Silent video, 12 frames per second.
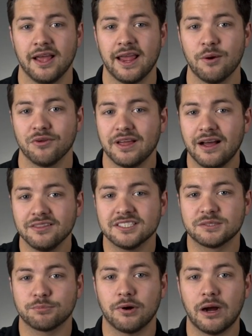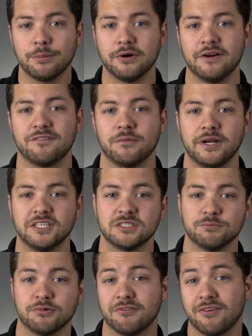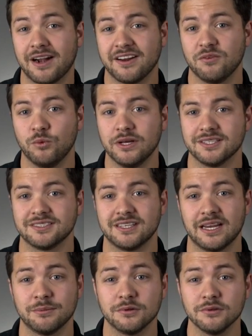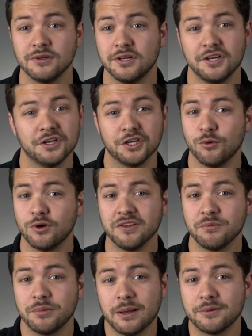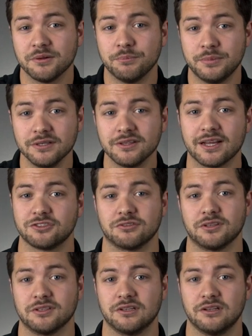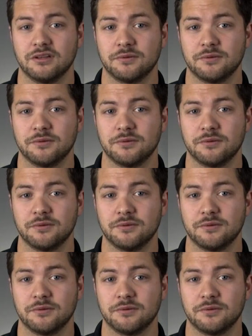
And without this proper information provided with the sample, you won't even be able to build that trend.